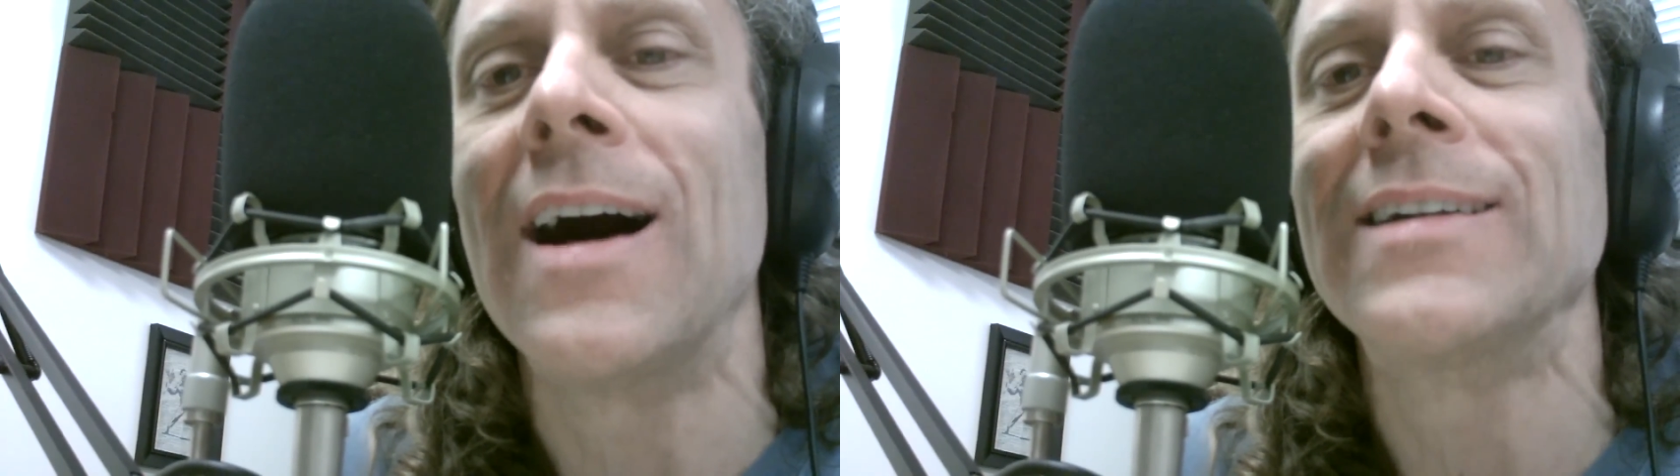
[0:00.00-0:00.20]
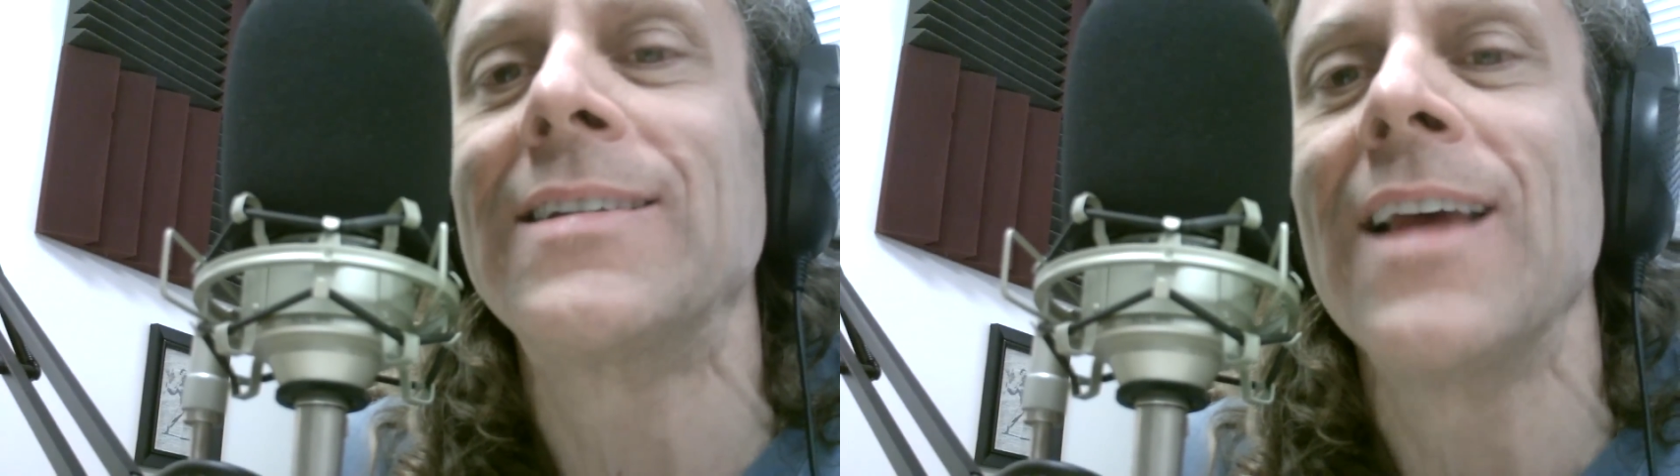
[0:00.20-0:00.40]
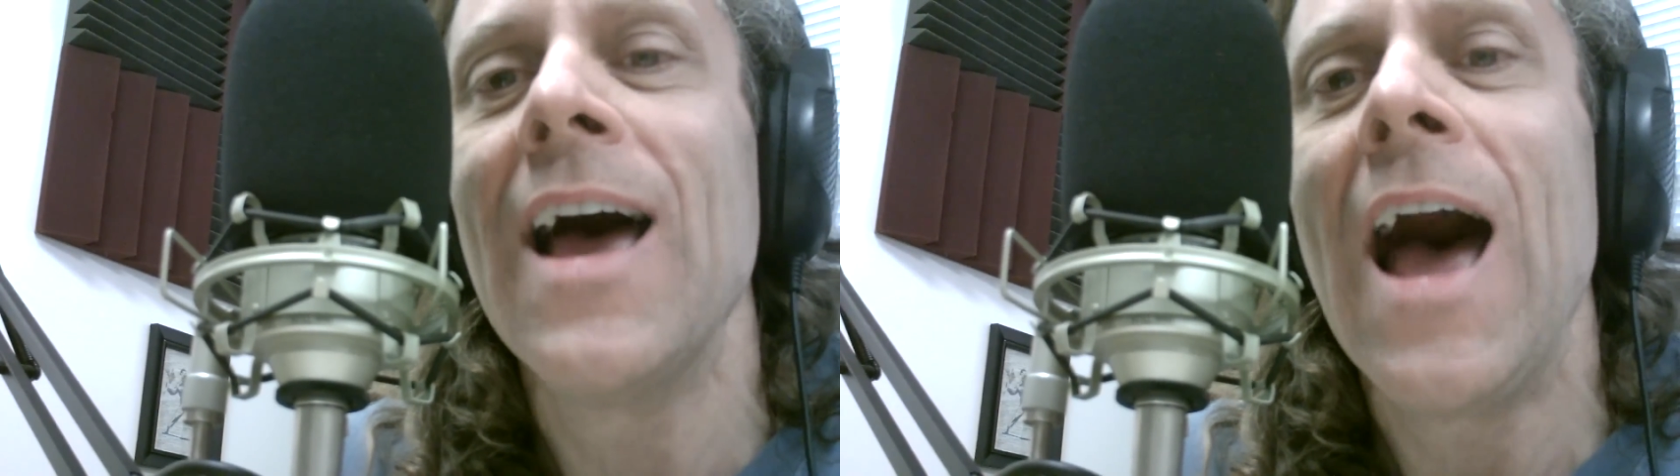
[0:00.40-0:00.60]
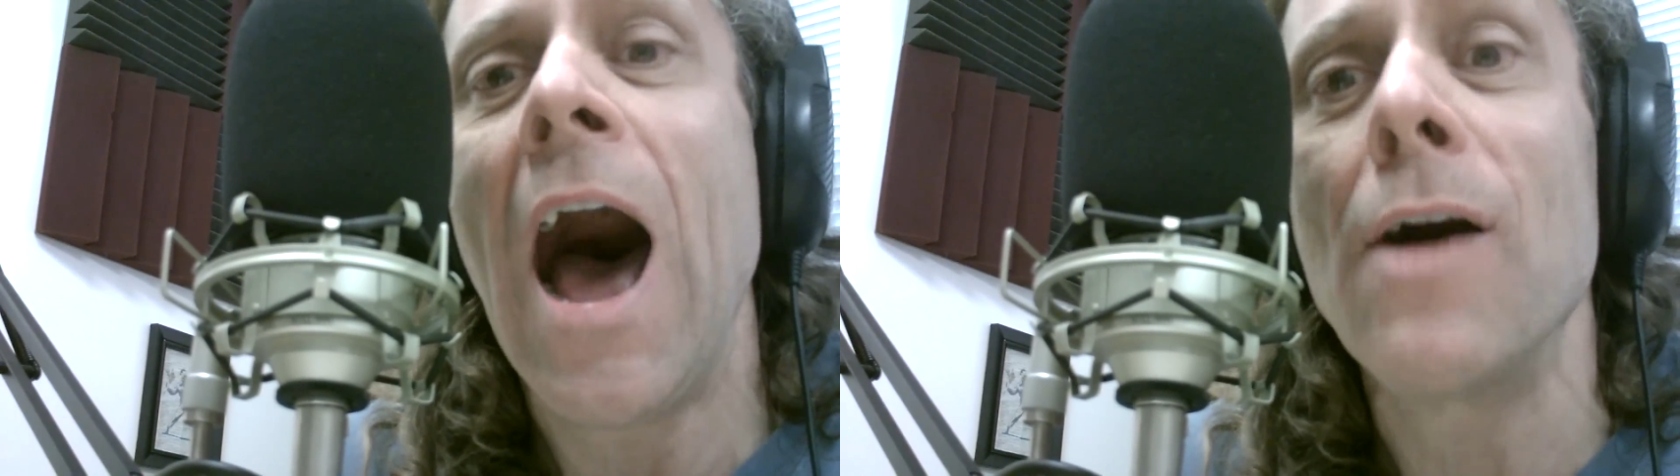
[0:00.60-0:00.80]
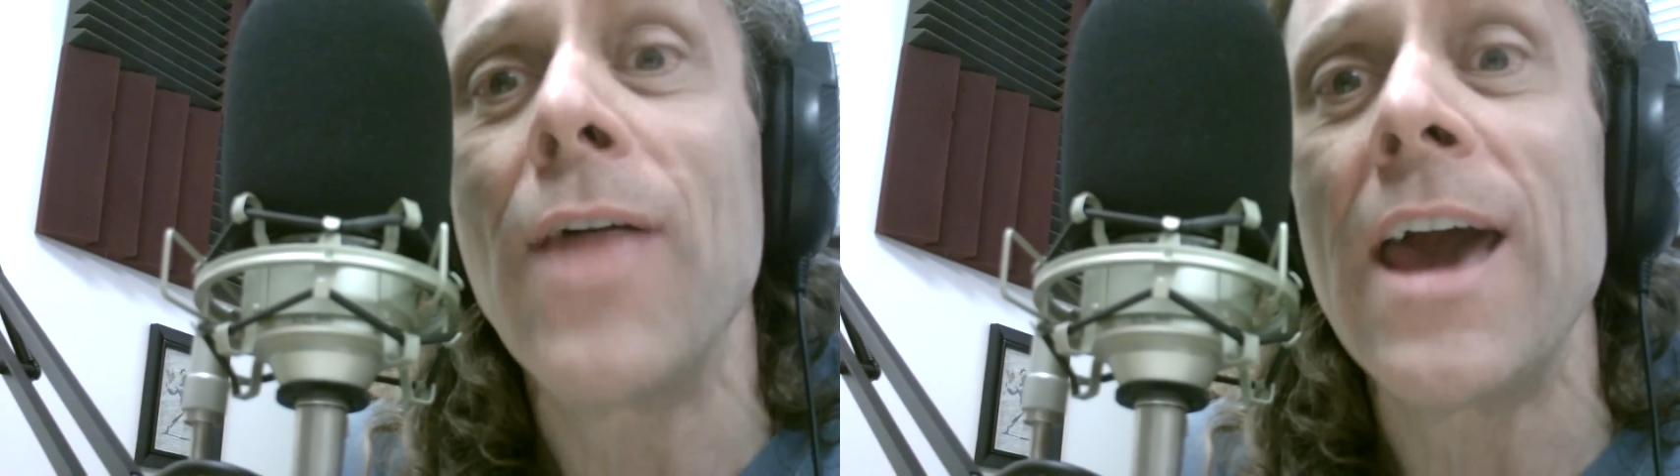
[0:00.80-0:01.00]
guns
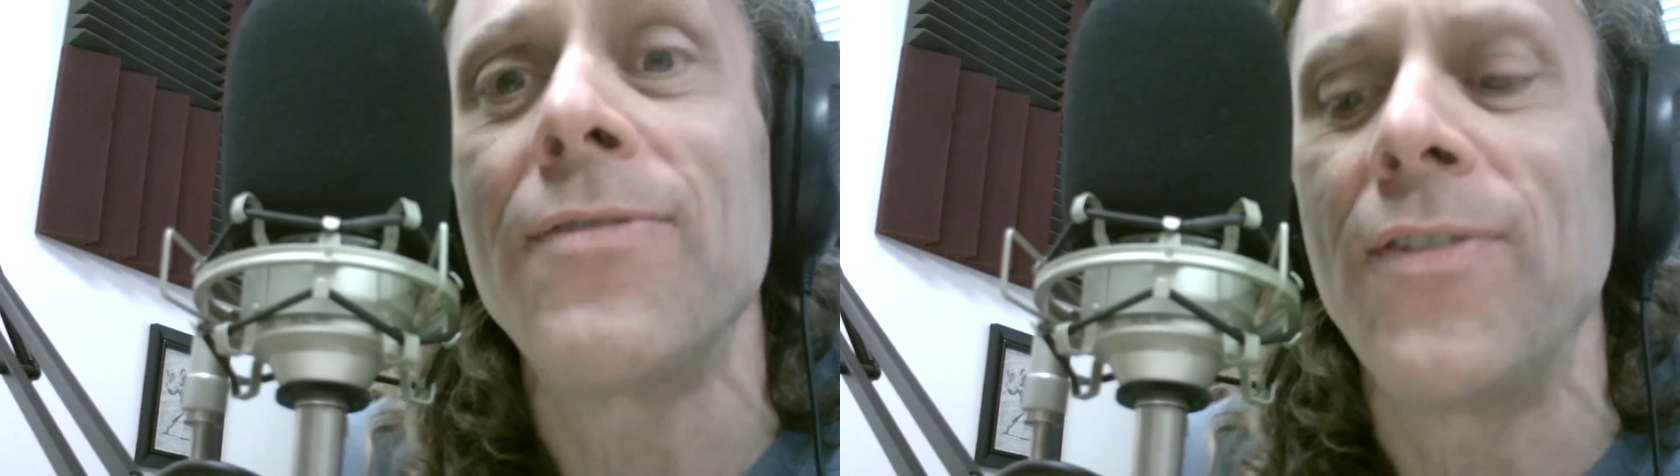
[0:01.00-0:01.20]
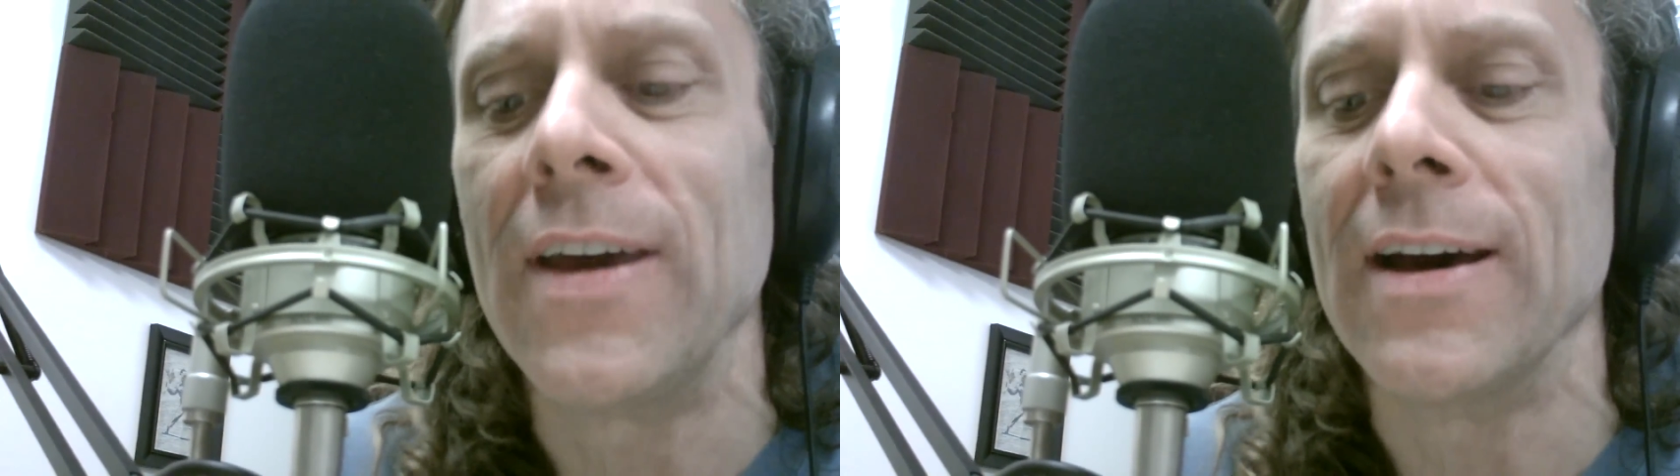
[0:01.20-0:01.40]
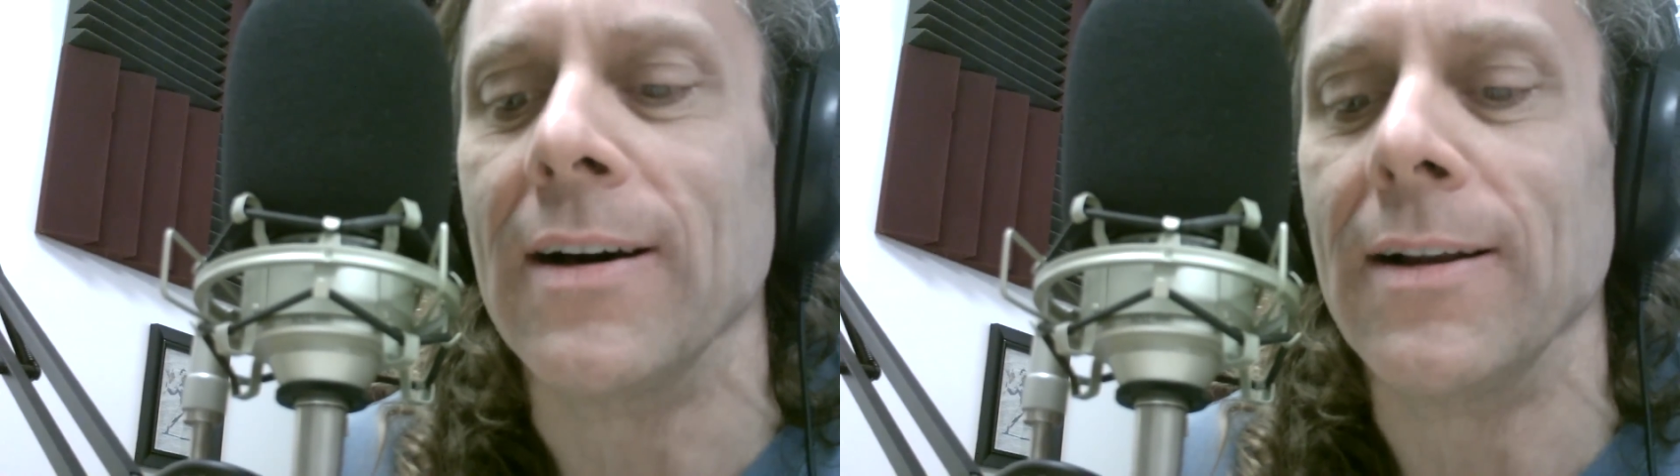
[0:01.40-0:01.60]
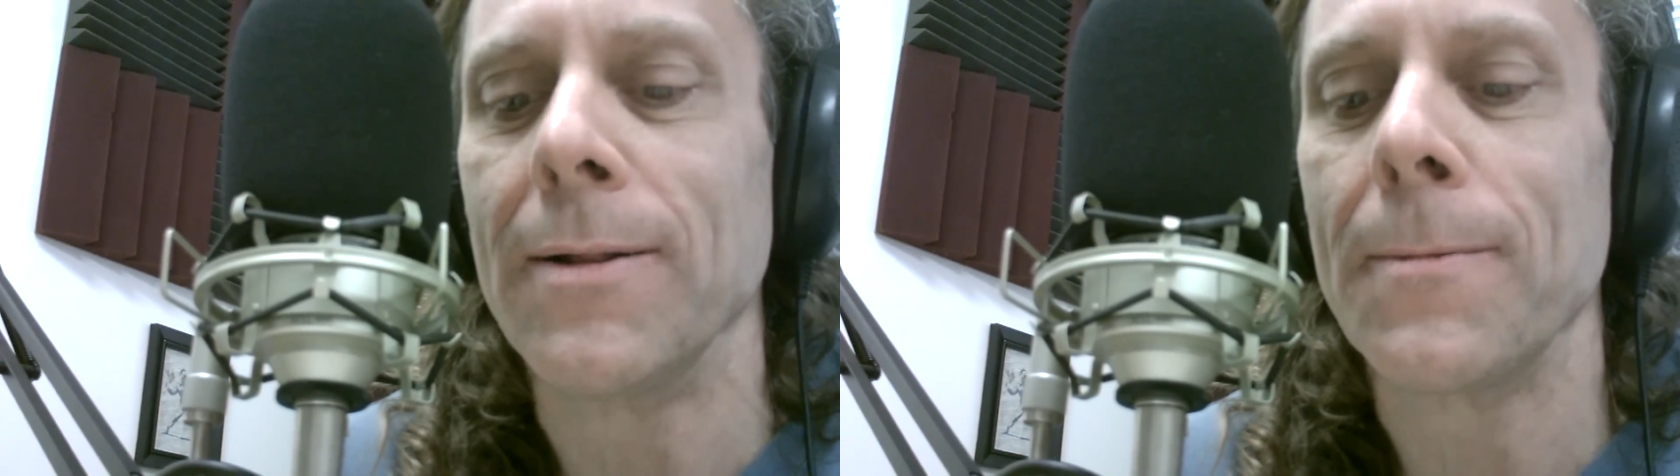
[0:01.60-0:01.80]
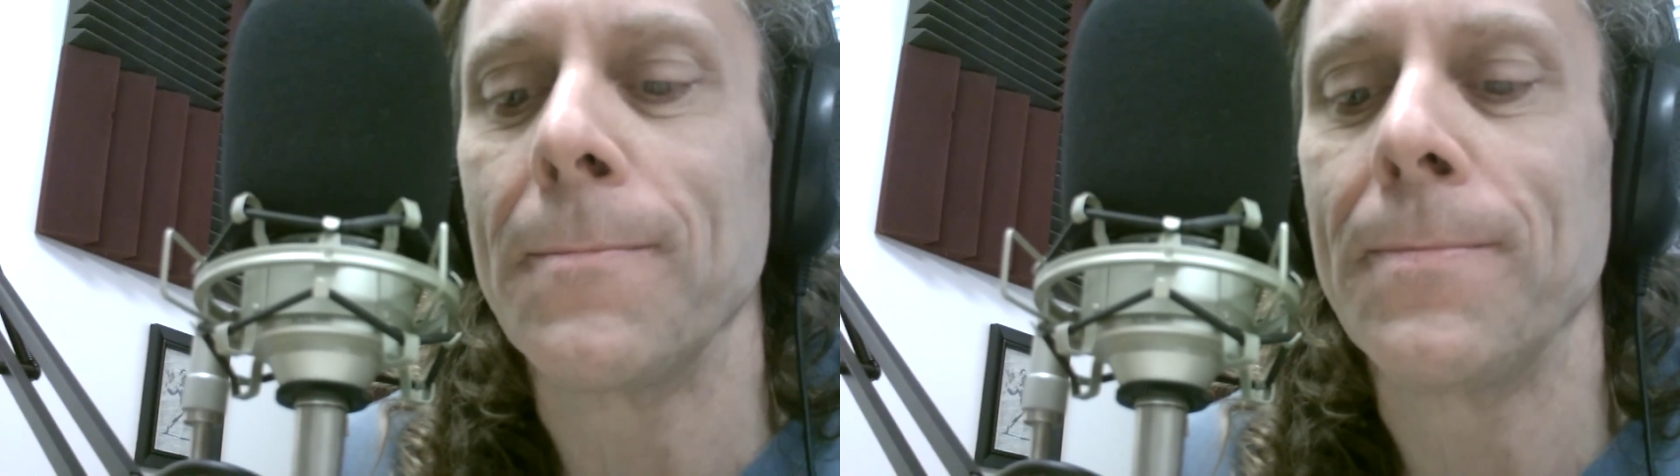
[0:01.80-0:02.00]
how they feel.